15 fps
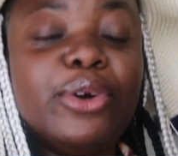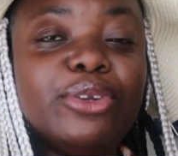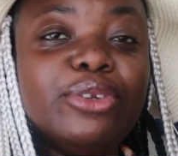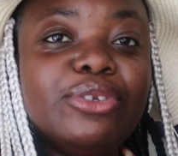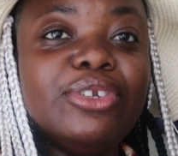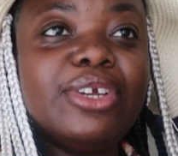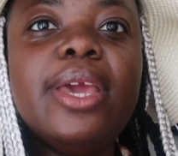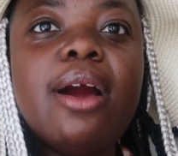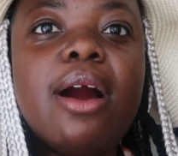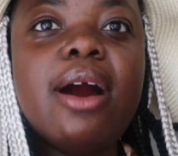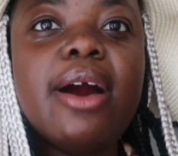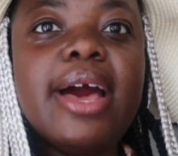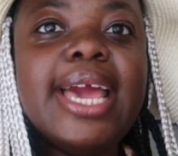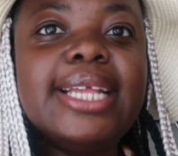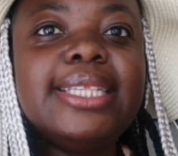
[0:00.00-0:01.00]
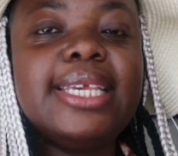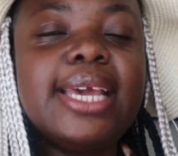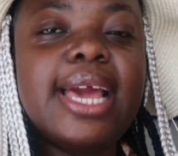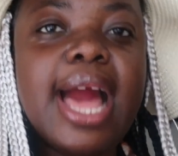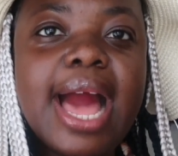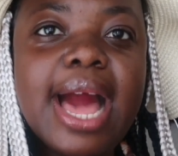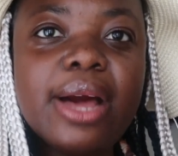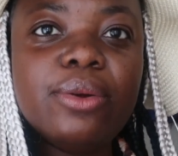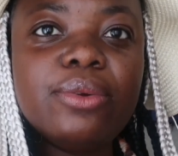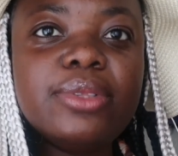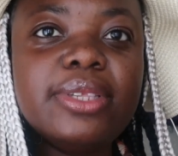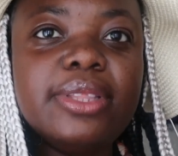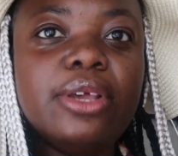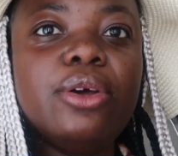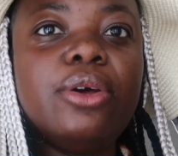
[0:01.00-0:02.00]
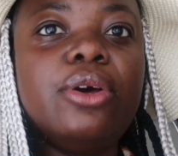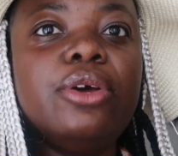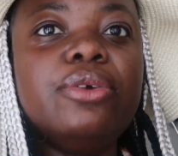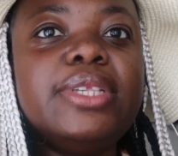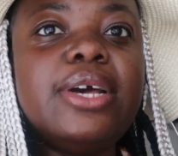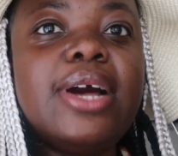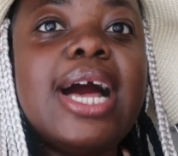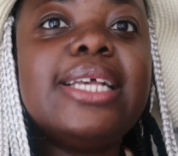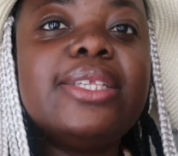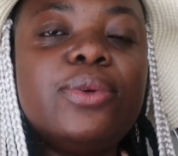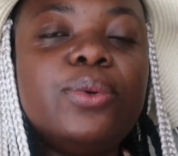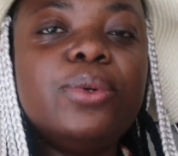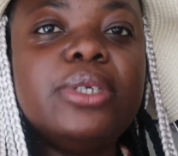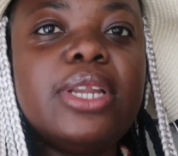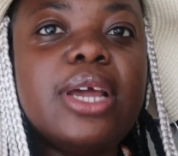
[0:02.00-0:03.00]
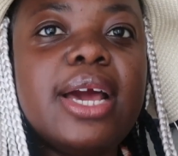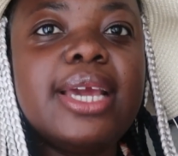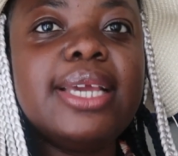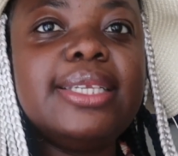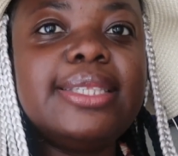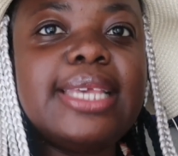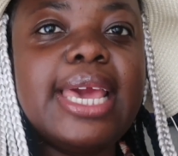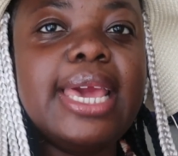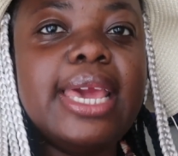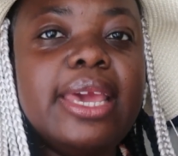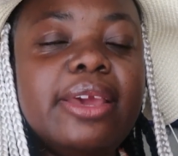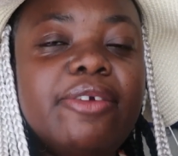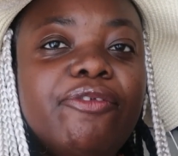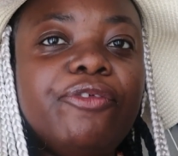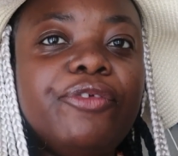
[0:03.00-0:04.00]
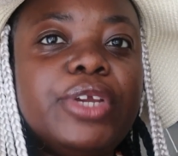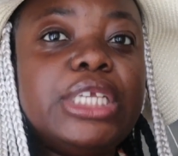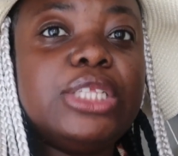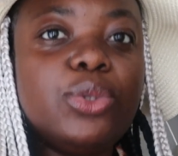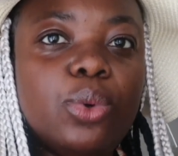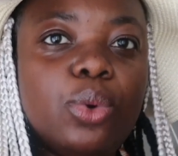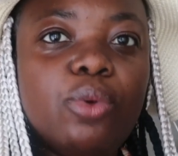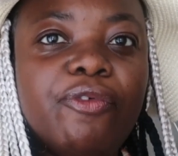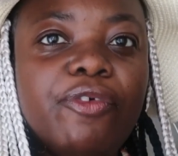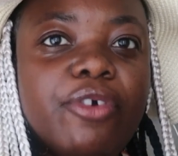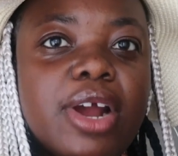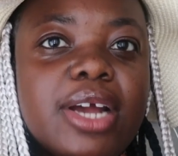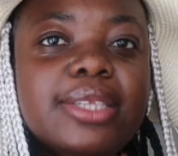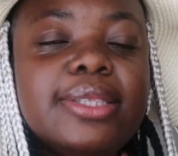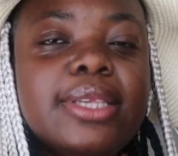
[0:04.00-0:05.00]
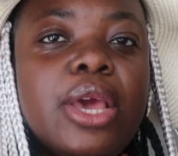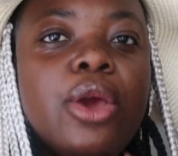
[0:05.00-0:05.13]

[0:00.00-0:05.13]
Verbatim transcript: on. We are heading out. The hotel has organized a free tour for us.